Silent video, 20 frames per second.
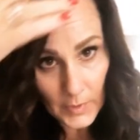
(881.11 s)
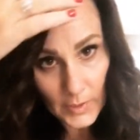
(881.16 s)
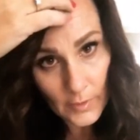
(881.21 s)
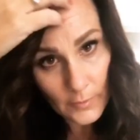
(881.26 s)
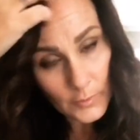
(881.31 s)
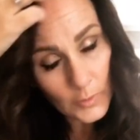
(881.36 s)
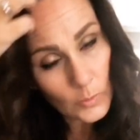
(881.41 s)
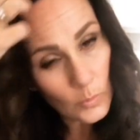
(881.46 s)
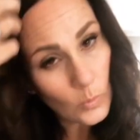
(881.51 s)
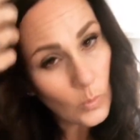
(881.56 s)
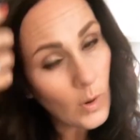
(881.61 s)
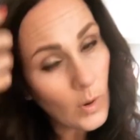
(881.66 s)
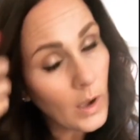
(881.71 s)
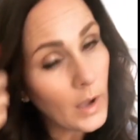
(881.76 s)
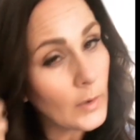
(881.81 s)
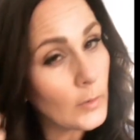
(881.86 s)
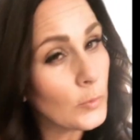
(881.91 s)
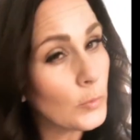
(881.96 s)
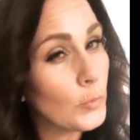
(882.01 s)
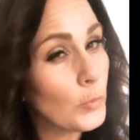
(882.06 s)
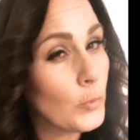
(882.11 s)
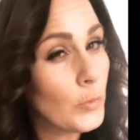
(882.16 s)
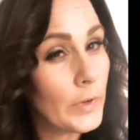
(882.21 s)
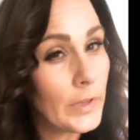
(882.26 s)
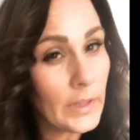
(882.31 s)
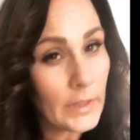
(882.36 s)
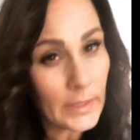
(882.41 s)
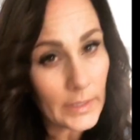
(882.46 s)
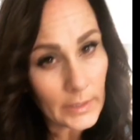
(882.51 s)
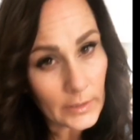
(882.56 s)
If you want
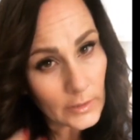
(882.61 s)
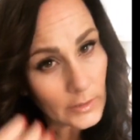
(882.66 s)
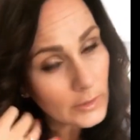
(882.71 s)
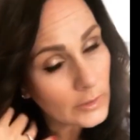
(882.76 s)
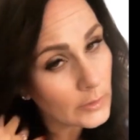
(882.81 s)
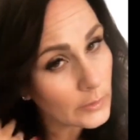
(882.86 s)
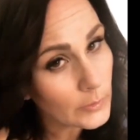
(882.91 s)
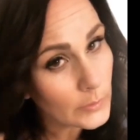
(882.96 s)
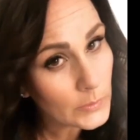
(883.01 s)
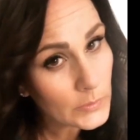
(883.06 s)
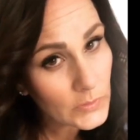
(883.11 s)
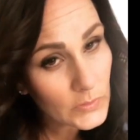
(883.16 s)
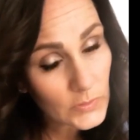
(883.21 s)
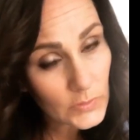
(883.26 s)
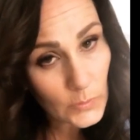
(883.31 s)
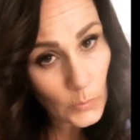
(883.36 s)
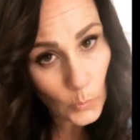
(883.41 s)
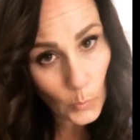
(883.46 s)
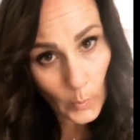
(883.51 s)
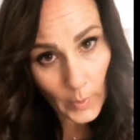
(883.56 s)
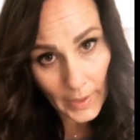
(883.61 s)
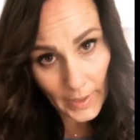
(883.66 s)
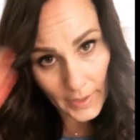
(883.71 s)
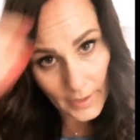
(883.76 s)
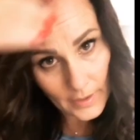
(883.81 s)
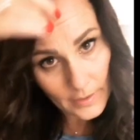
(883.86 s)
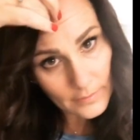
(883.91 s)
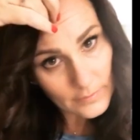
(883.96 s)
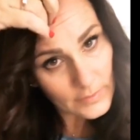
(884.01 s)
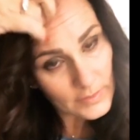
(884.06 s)
really loose
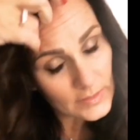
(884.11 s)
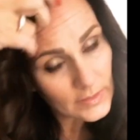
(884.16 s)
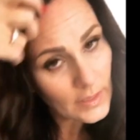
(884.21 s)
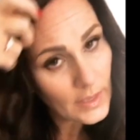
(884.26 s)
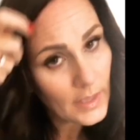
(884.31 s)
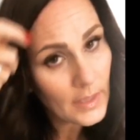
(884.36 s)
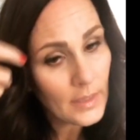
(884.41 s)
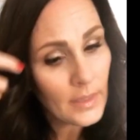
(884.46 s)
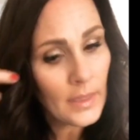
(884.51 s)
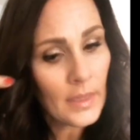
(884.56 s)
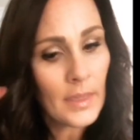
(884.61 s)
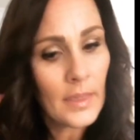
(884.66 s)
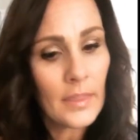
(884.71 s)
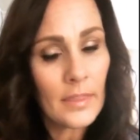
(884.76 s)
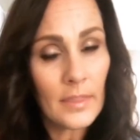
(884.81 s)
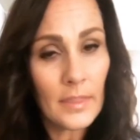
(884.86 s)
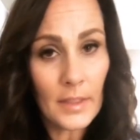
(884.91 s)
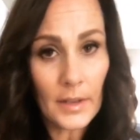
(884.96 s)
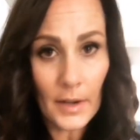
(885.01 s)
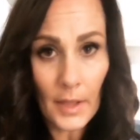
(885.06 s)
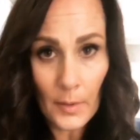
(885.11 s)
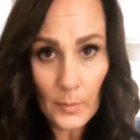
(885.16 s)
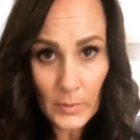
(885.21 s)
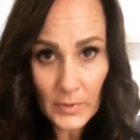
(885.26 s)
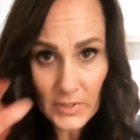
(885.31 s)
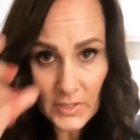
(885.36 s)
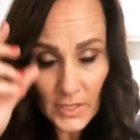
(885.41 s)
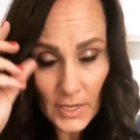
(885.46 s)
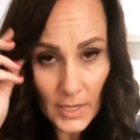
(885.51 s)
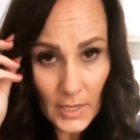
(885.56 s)
waves, then I
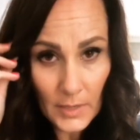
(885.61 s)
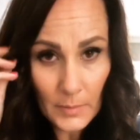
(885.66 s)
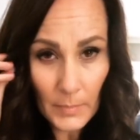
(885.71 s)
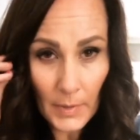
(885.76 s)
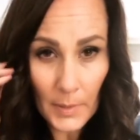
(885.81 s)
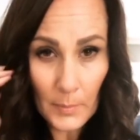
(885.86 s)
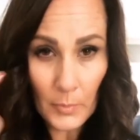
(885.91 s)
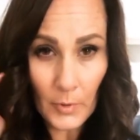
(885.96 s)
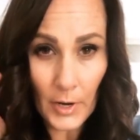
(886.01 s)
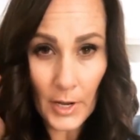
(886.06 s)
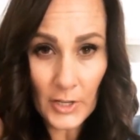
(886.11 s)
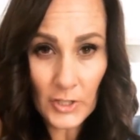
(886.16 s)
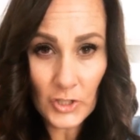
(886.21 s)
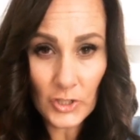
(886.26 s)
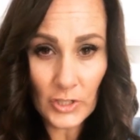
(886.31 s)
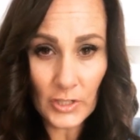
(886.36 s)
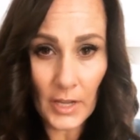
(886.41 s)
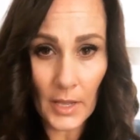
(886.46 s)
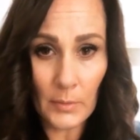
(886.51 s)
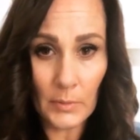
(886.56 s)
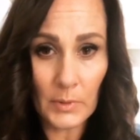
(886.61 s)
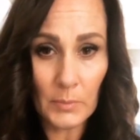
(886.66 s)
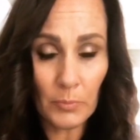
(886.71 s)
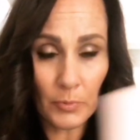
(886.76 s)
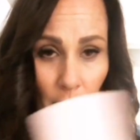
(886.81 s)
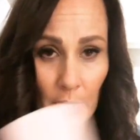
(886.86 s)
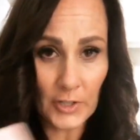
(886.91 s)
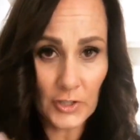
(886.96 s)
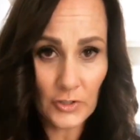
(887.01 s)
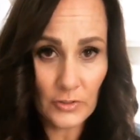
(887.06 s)
would take my brush and I would
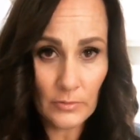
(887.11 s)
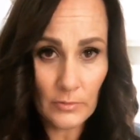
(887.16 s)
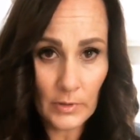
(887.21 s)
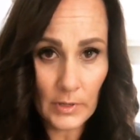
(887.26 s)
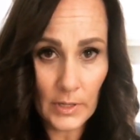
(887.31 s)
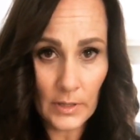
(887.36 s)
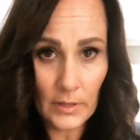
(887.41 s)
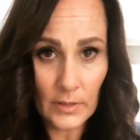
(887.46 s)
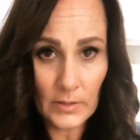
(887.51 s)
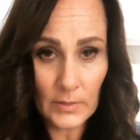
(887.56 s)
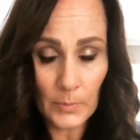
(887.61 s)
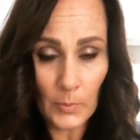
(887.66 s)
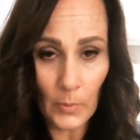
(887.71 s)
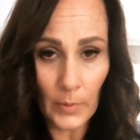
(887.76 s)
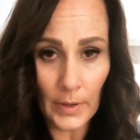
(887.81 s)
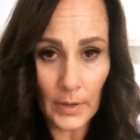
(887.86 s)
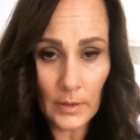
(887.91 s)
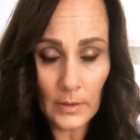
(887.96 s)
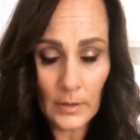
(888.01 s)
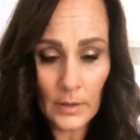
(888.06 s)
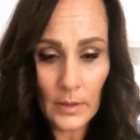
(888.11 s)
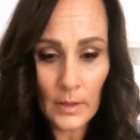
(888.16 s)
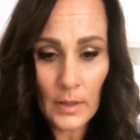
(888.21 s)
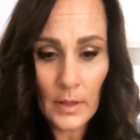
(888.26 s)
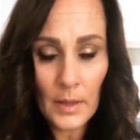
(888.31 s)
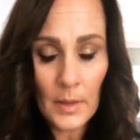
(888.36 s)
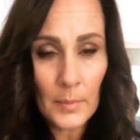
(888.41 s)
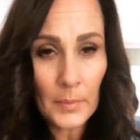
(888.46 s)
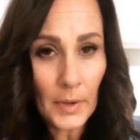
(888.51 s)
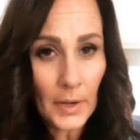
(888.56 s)
brush through it at this point.
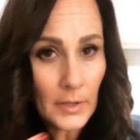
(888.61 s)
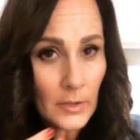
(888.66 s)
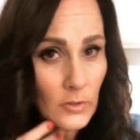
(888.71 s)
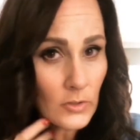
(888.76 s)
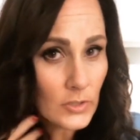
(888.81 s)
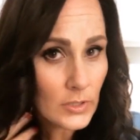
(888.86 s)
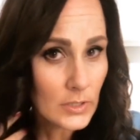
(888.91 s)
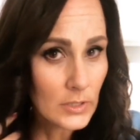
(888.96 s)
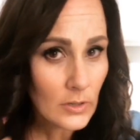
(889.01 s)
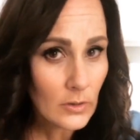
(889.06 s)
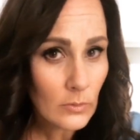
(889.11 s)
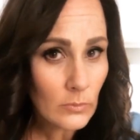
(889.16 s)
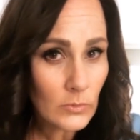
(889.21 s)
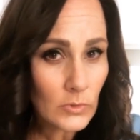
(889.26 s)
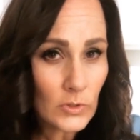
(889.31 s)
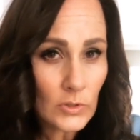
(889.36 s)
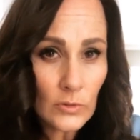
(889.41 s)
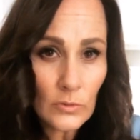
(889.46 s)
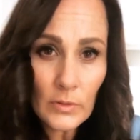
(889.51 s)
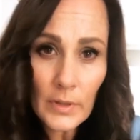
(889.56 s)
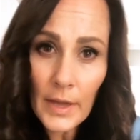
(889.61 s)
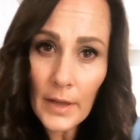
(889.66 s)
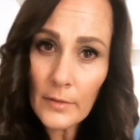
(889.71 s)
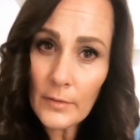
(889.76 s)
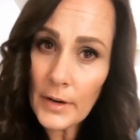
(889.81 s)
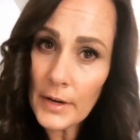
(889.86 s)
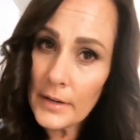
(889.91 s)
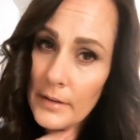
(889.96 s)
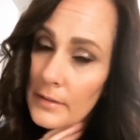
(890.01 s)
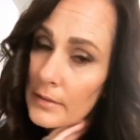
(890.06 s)
But I usually don't do
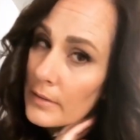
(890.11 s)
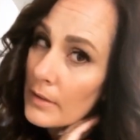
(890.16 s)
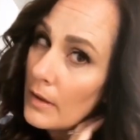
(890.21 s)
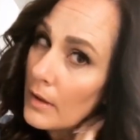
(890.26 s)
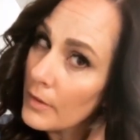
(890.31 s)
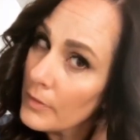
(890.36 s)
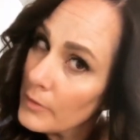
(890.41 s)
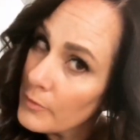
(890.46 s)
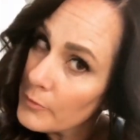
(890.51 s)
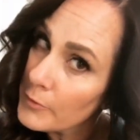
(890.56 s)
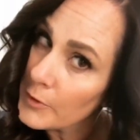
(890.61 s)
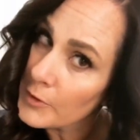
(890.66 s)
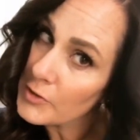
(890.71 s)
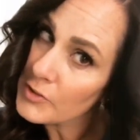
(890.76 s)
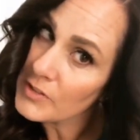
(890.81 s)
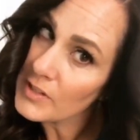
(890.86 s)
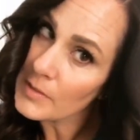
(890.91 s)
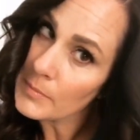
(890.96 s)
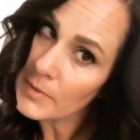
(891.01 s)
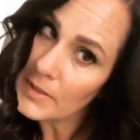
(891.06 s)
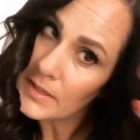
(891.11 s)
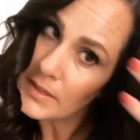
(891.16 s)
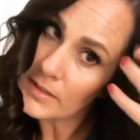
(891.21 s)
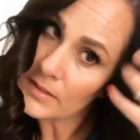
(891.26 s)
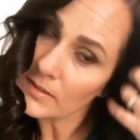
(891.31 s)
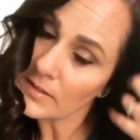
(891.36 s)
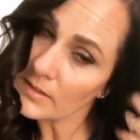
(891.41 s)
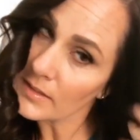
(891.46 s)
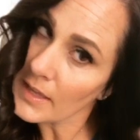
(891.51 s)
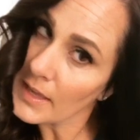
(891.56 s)
that right on the first day
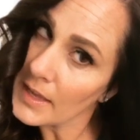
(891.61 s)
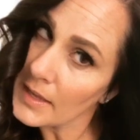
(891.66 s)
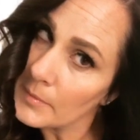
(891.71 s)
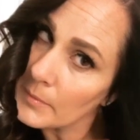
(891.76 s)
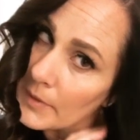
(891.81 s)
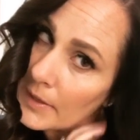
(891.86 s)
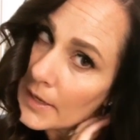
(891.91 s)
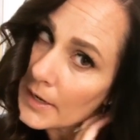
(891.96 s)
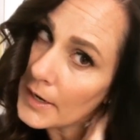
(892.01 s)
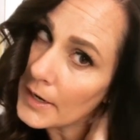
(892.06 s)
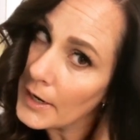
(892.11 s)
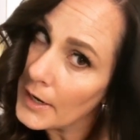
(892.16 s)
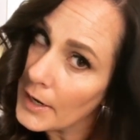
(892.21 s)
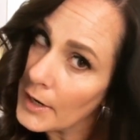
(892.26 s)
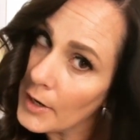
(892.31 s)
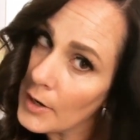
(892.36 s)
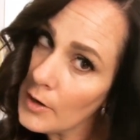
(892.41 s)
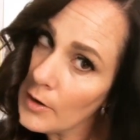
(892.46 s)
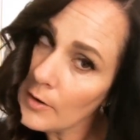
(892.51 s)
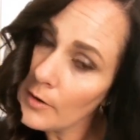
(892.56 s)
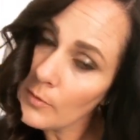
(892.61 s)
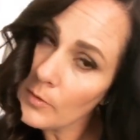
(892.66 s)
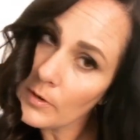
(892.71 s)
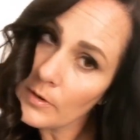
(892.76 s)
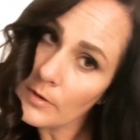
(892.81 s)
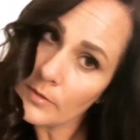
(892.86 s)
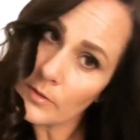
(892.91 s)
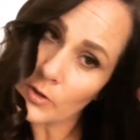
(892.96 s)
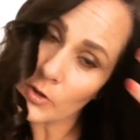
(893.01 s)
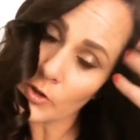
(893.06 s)
because then my hair,
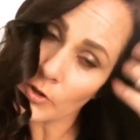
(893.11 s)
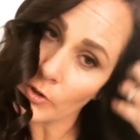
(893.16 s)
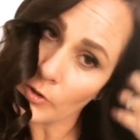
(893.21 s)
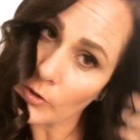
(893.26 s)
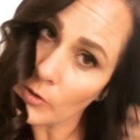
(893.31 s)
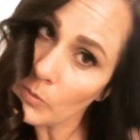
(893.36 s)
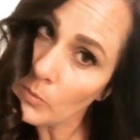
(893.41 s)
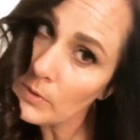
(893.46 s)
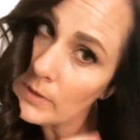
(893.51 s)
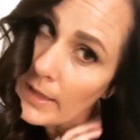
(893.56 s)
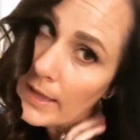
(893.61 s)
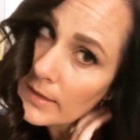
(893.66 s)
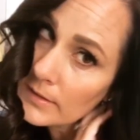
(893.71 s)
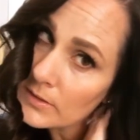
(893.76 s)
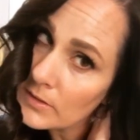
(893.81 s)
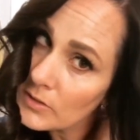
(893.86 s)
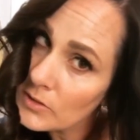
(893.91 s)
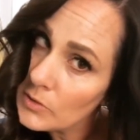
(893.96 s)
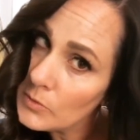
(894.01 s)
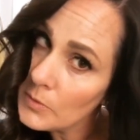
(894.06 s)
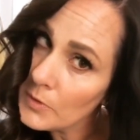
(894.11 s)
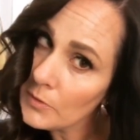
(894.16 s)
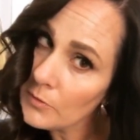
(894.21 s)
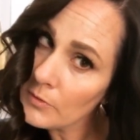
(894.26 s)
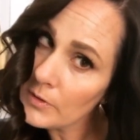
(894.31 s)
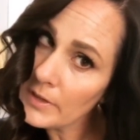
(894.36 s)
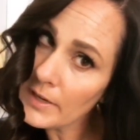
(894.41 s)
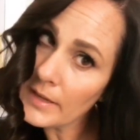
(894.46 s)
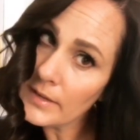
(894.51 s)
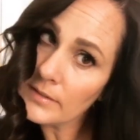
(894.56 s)
the curl will last 2 or
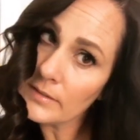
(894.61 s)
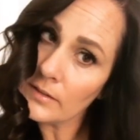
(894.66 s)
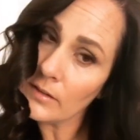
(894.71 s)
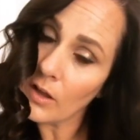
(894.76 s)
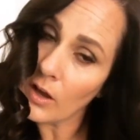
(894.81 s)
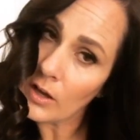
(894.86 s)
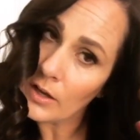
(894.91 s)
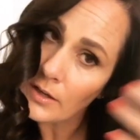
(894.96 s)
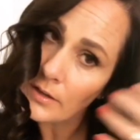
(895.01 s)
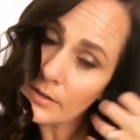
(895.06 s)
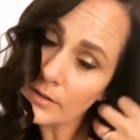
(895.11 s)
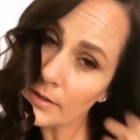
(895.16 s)
3 days long,